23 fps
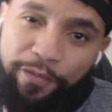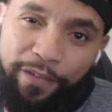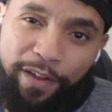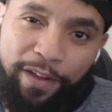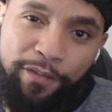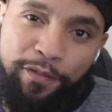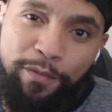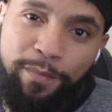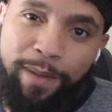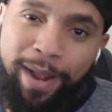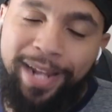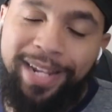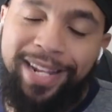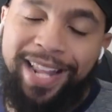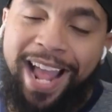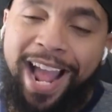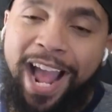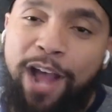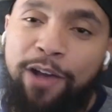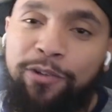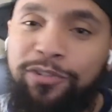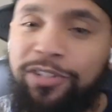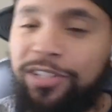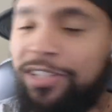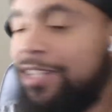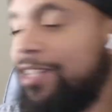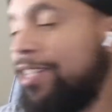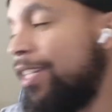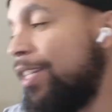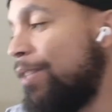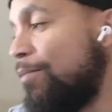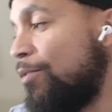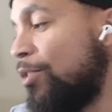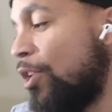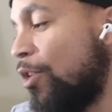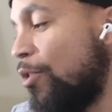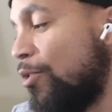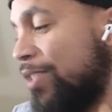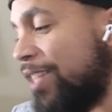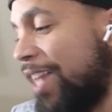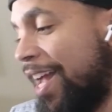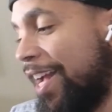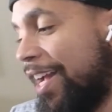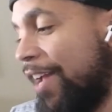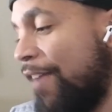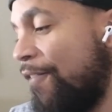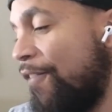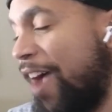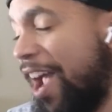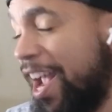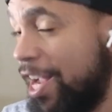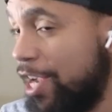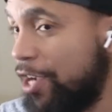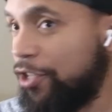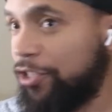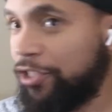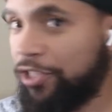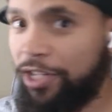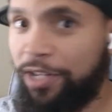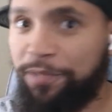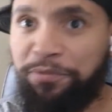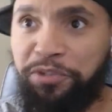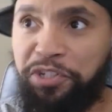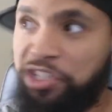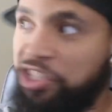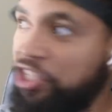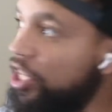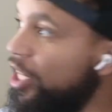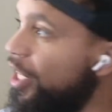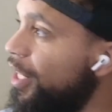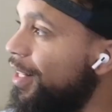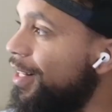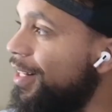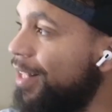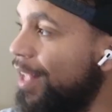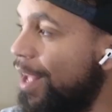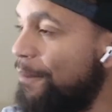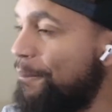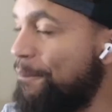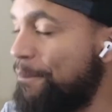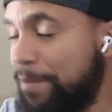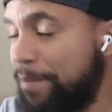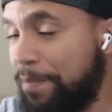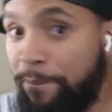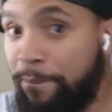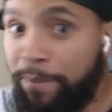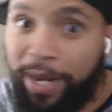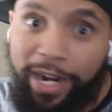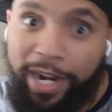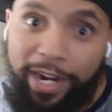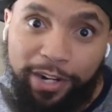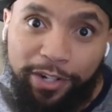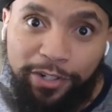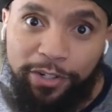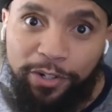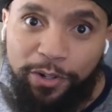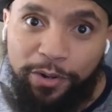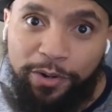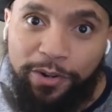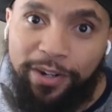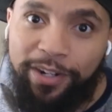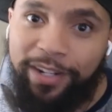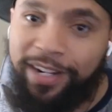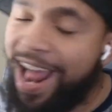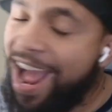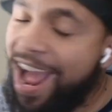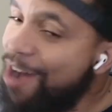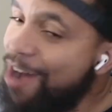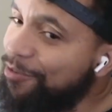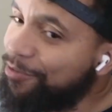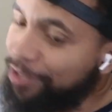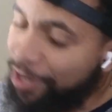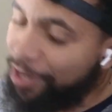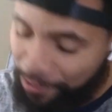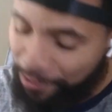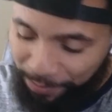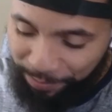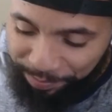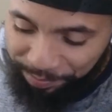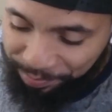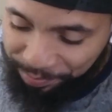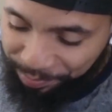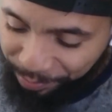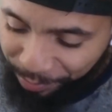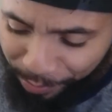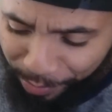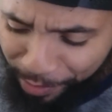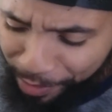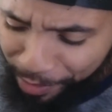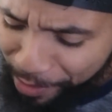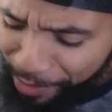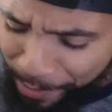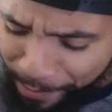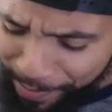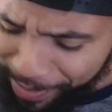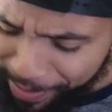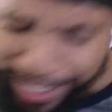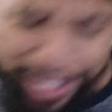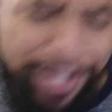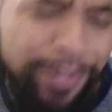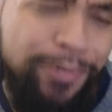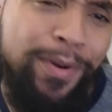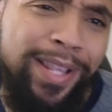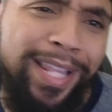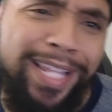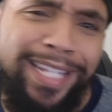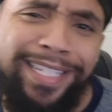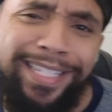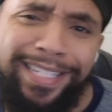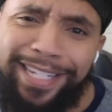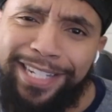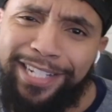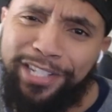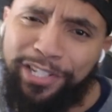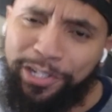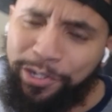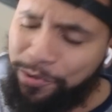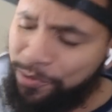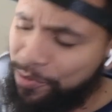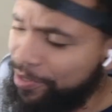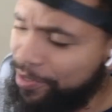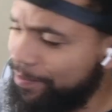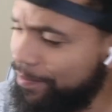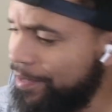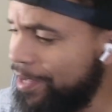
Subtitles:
Everybody in the house sleeps. So it's like, if I hear some shit, I'm paranoid. I don't know. But anyway, let's get to it.